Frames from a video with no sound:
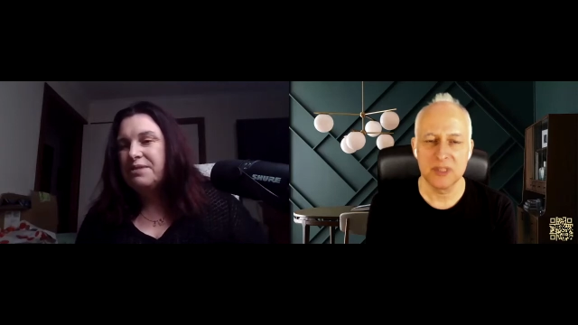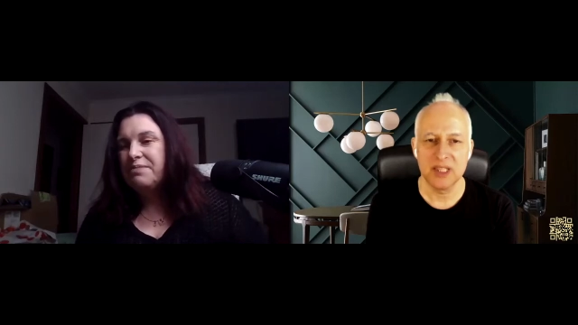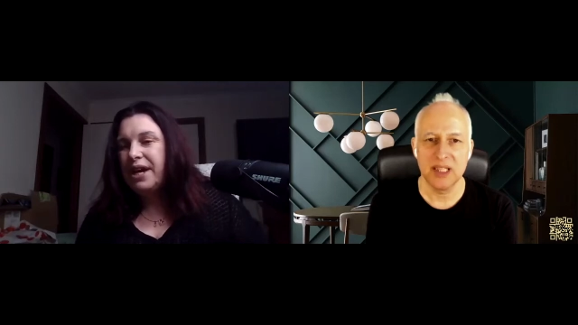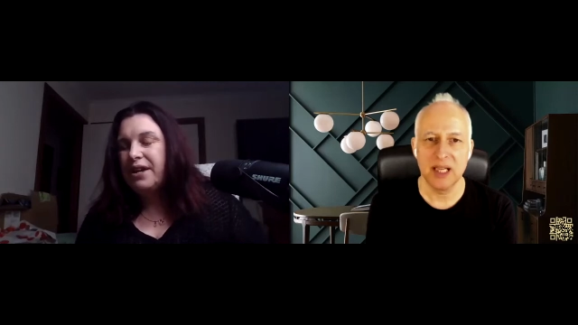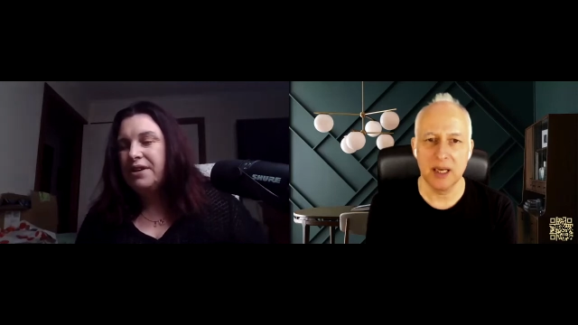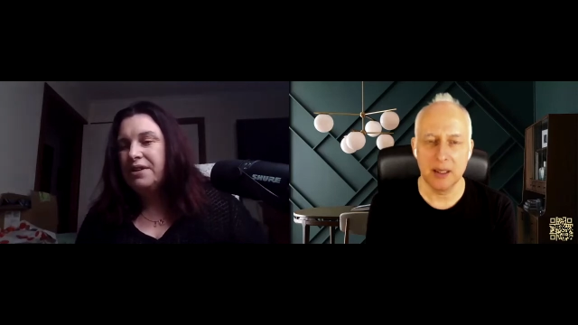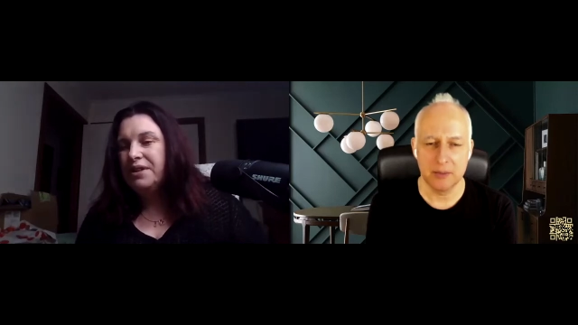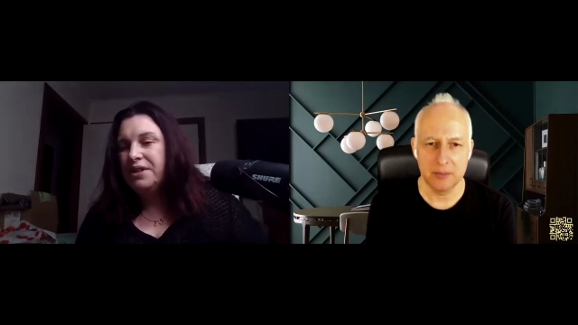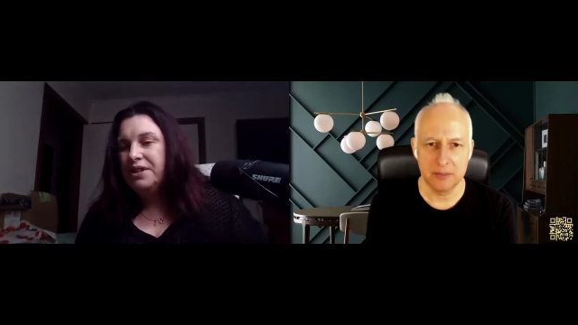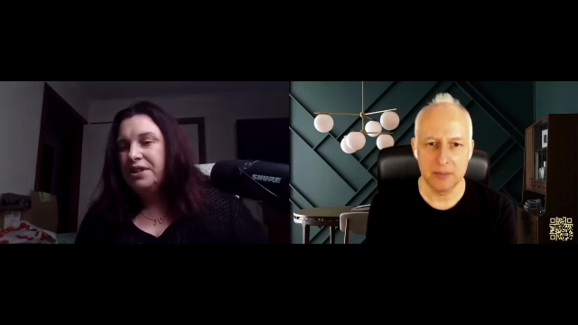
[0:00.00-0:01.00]
Speaker 1: matter, yeah.
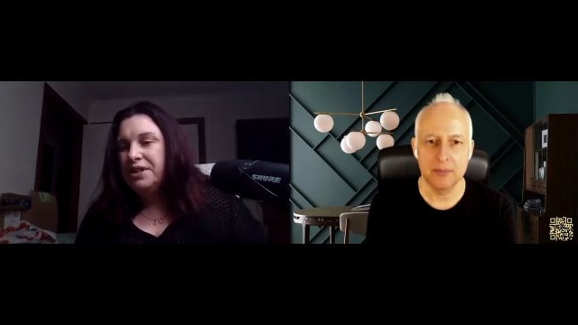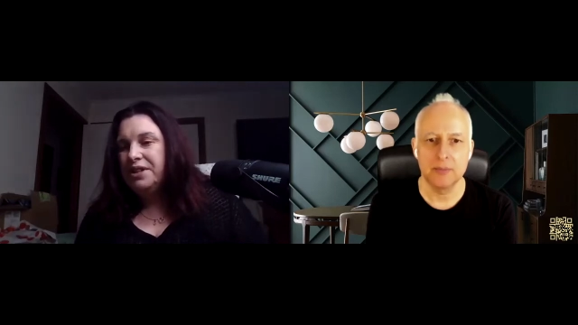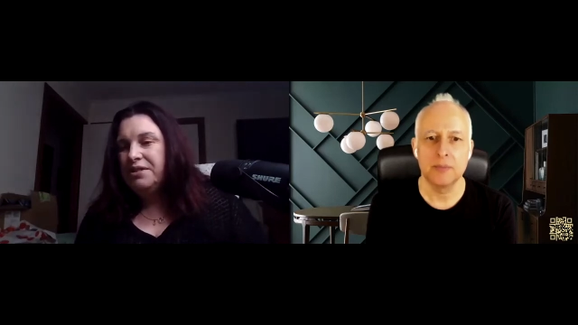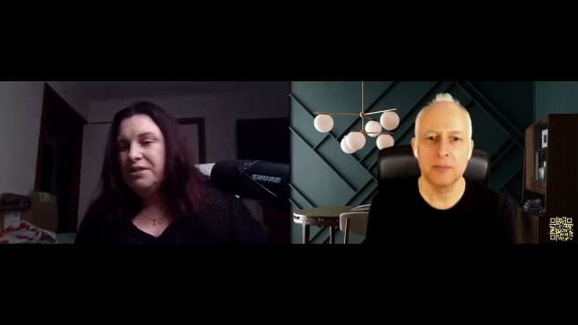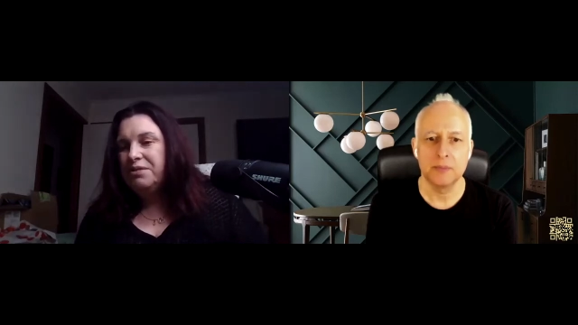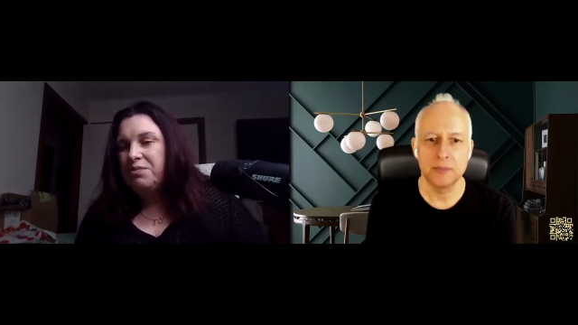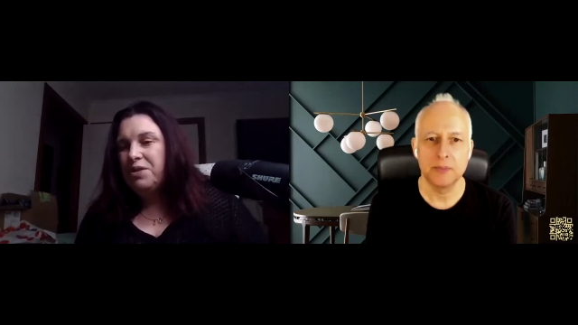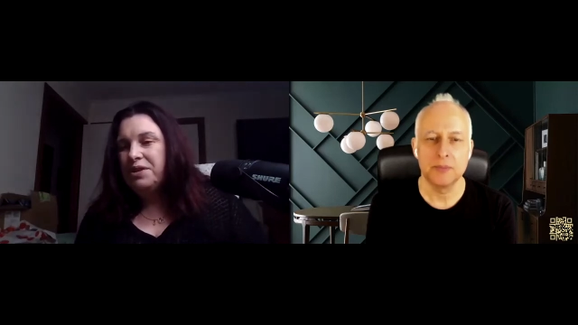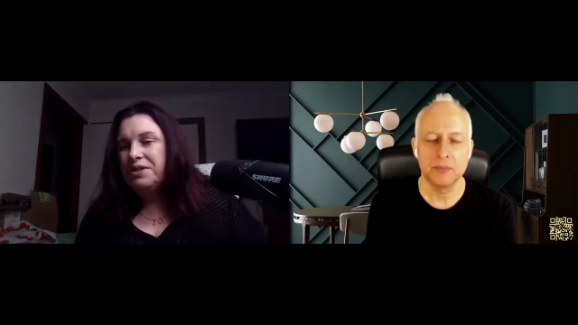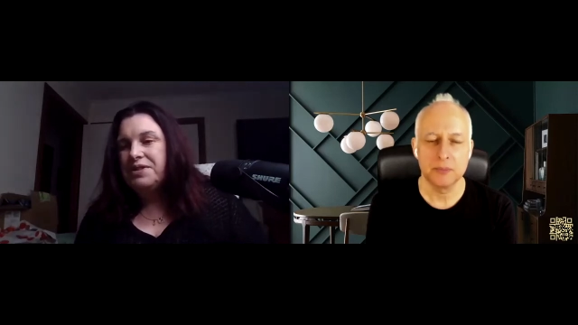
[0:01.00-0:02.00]
you know,
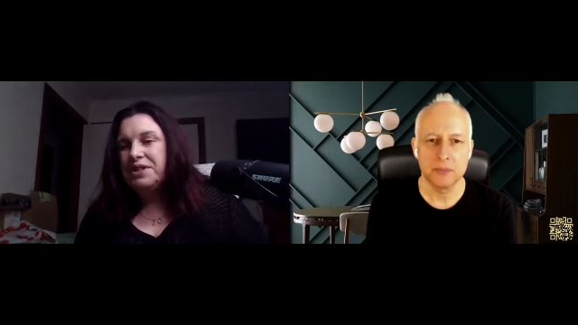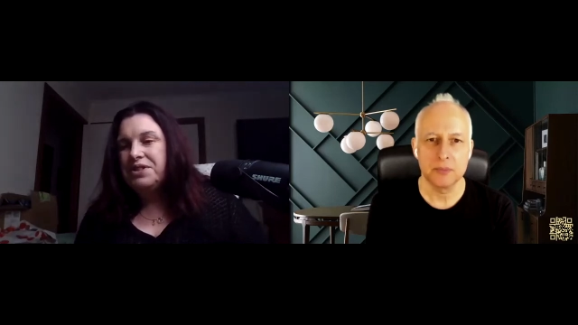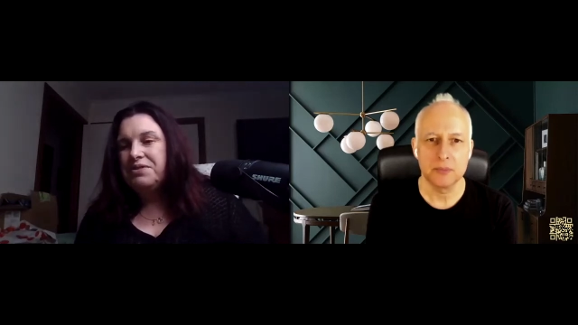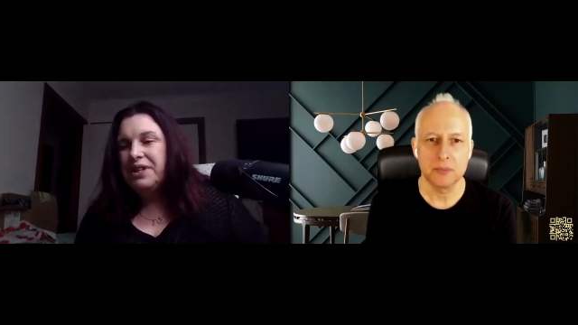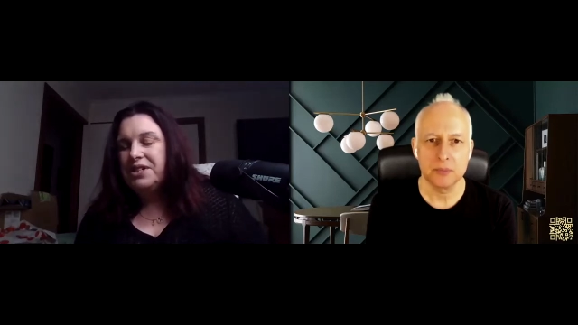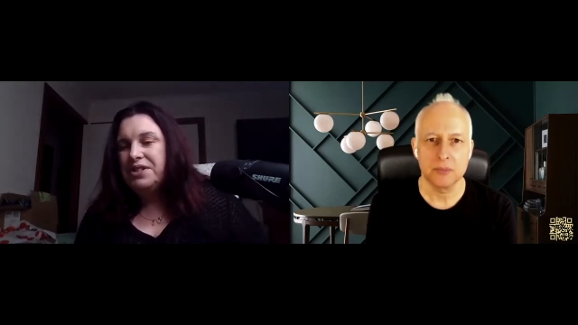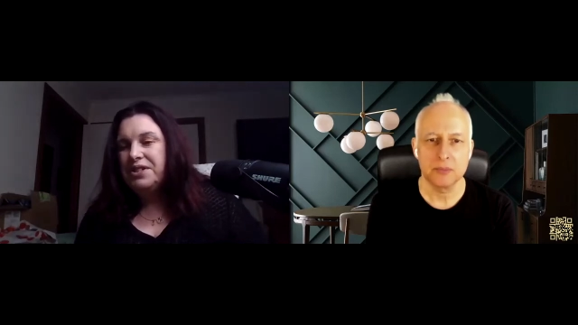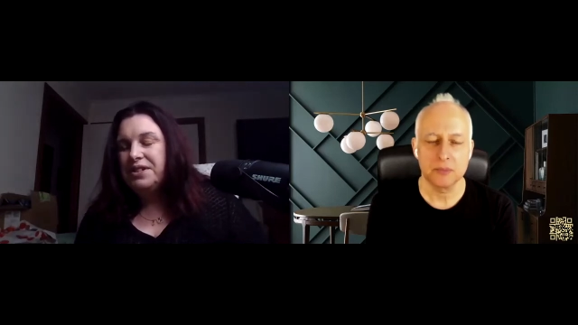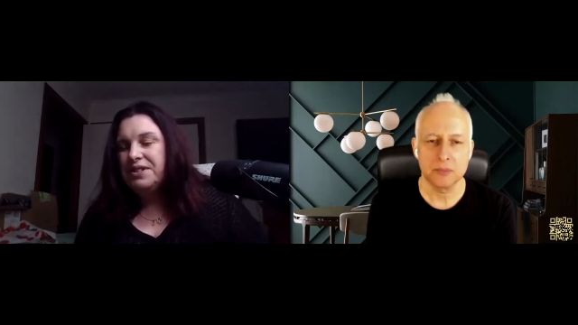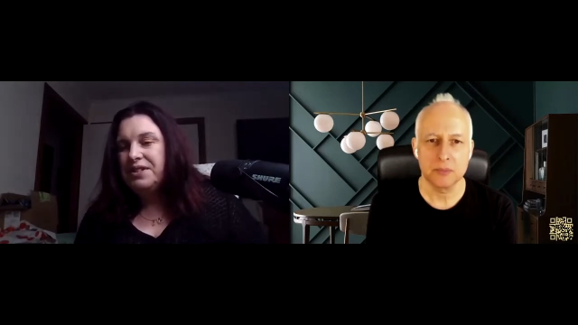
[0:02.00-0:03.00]
what your situation
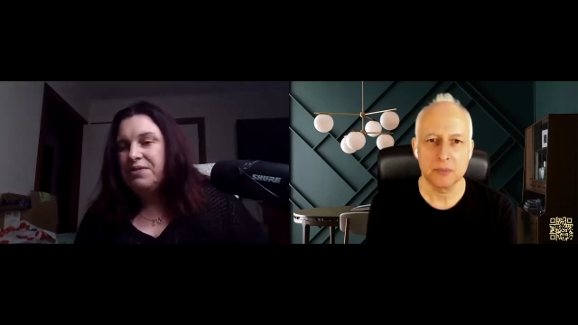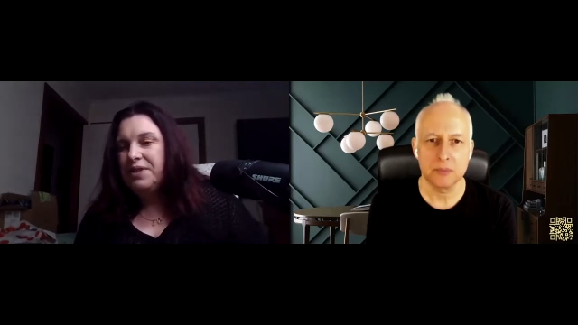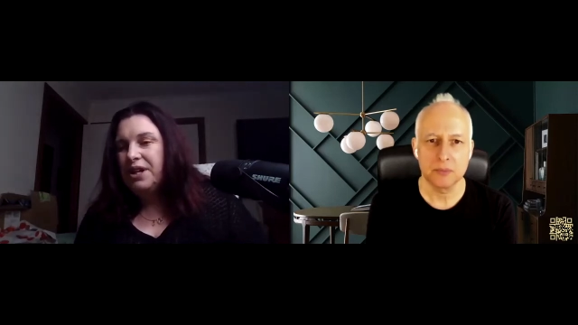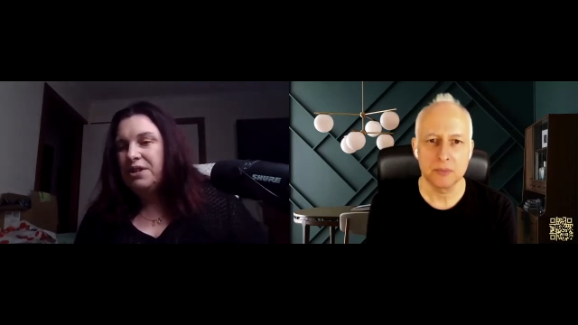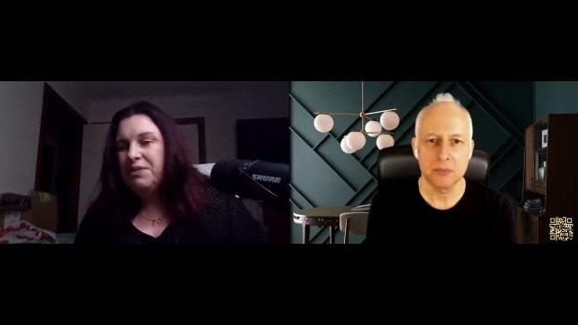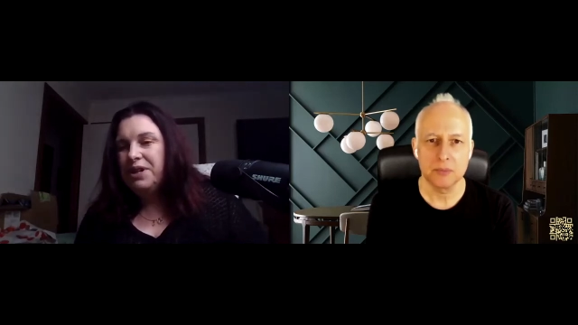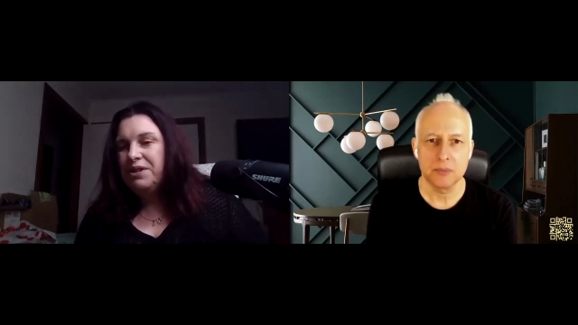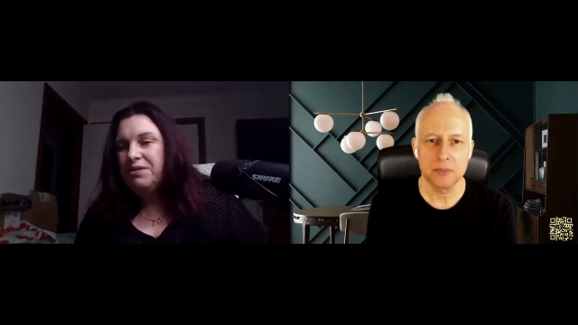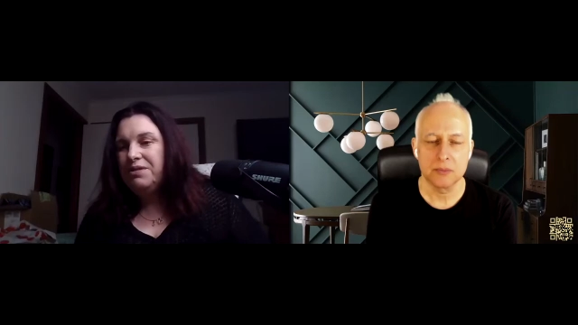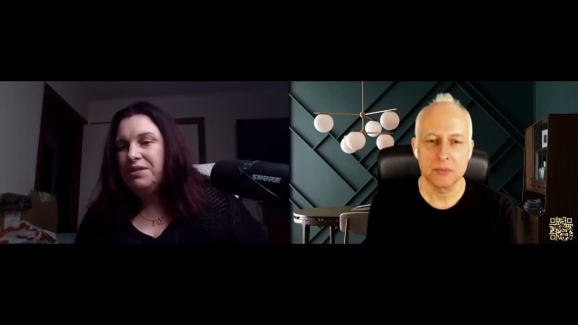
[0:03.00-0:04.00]
is. If you're
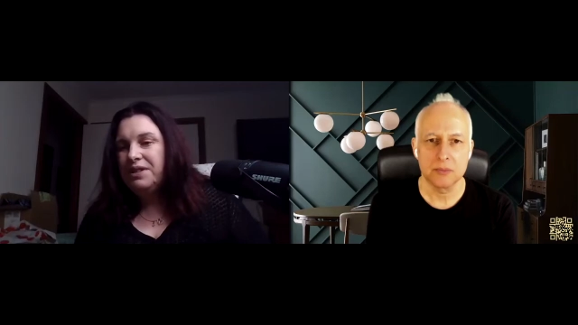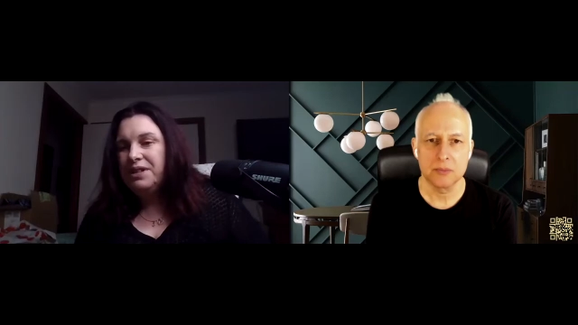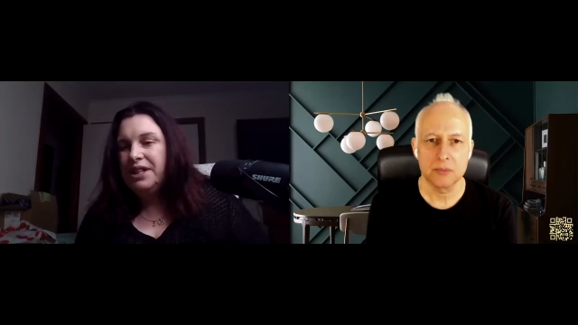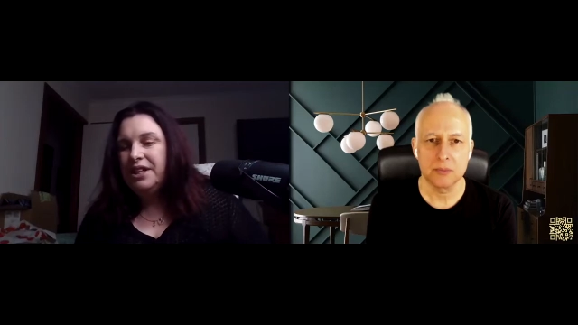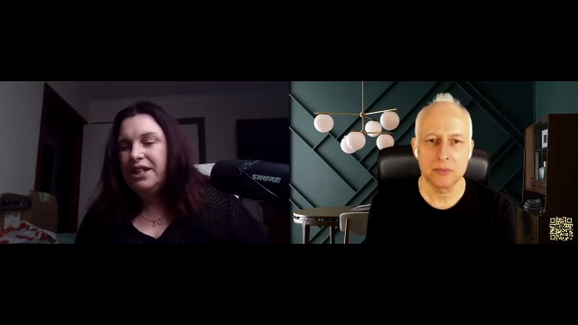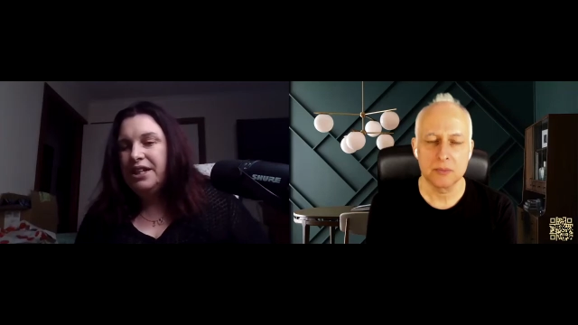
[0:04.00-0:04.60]
unwell and you need a